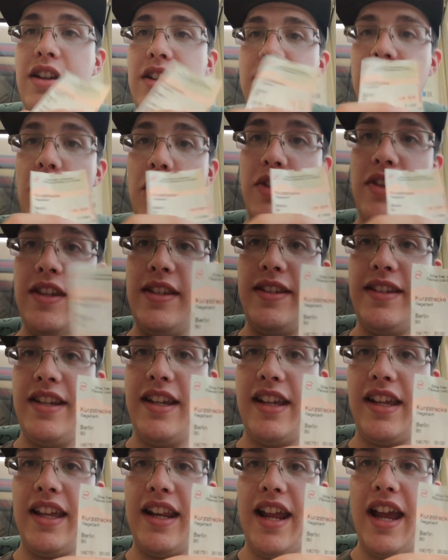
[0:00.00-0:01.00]
So this
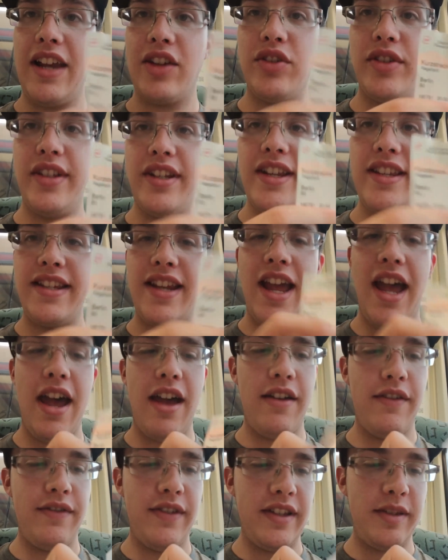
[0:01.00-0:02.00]
ticket actually doesn't
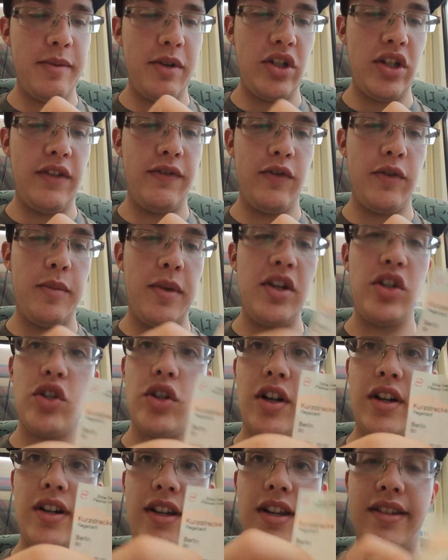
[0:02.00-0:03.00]
have as much
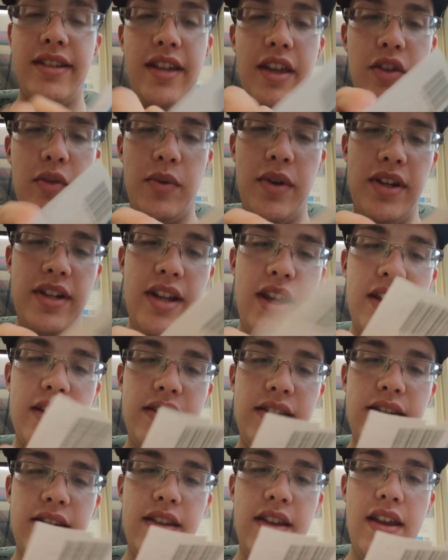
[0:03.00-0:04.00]
information on it as the other one
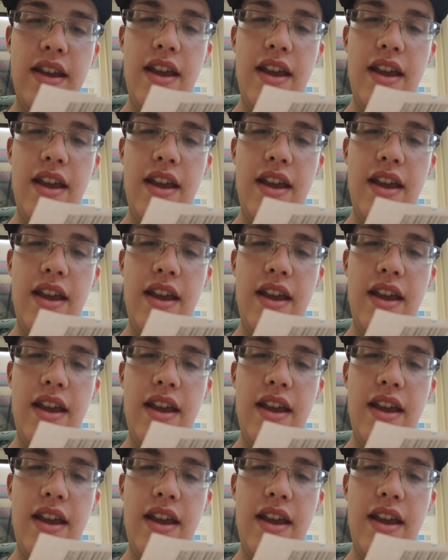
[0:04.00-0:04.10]
does.